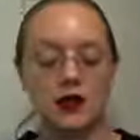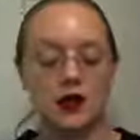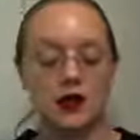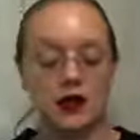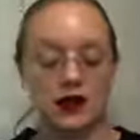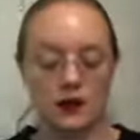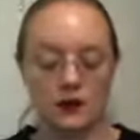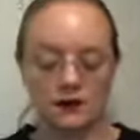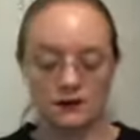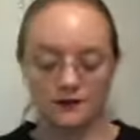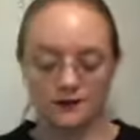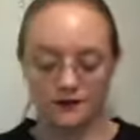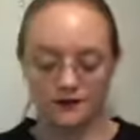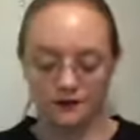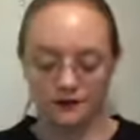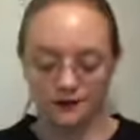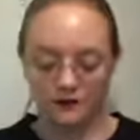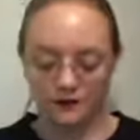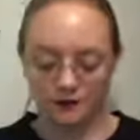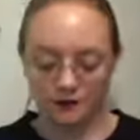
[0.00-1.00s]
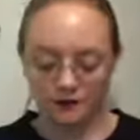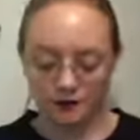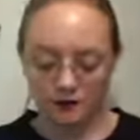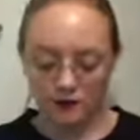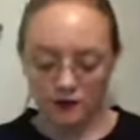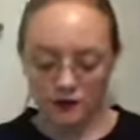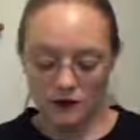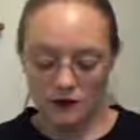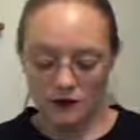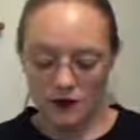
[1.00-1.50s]
And
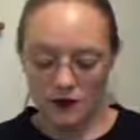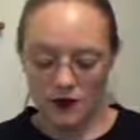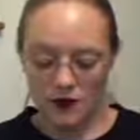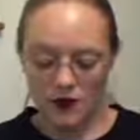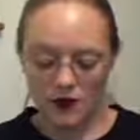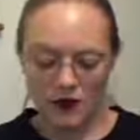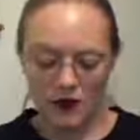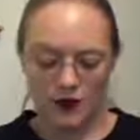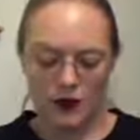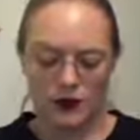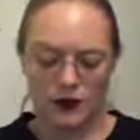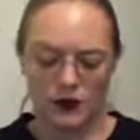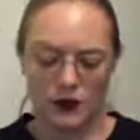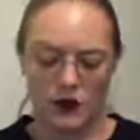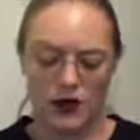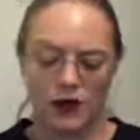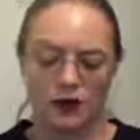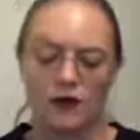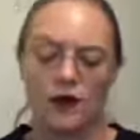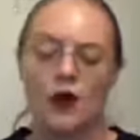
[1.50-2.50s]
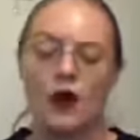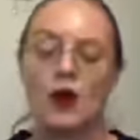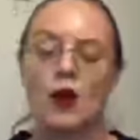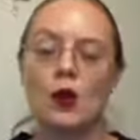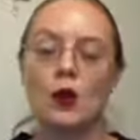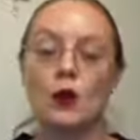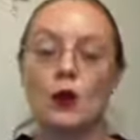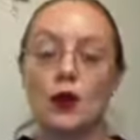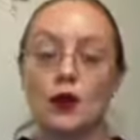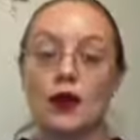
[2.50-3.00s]
so I do have
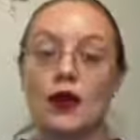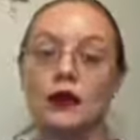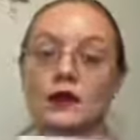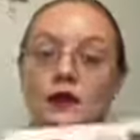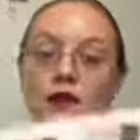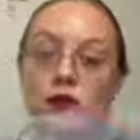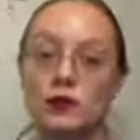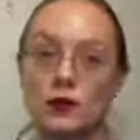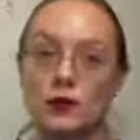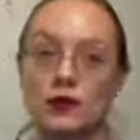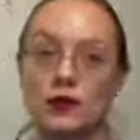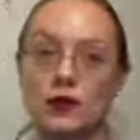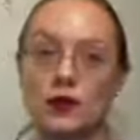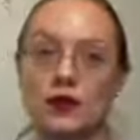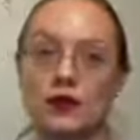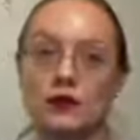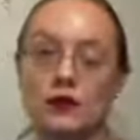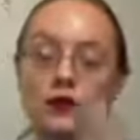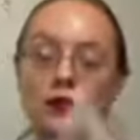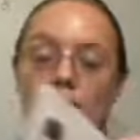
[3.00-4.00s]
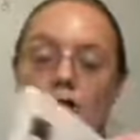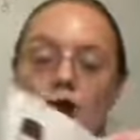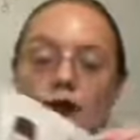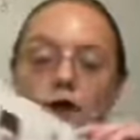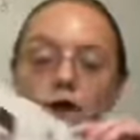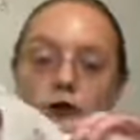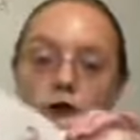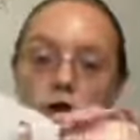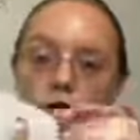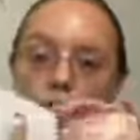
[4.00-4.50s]
one customer in particular that I
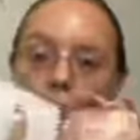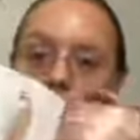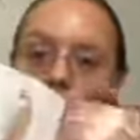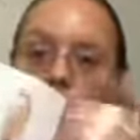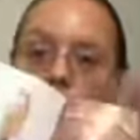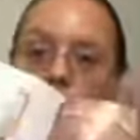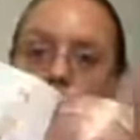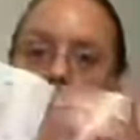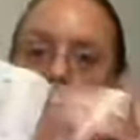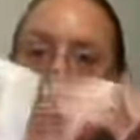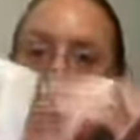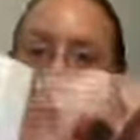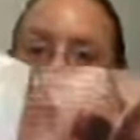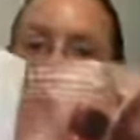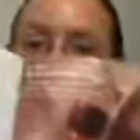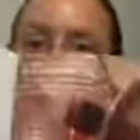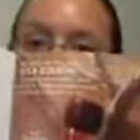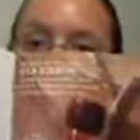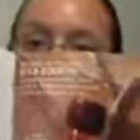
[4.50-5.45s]
have to reach out for to let her know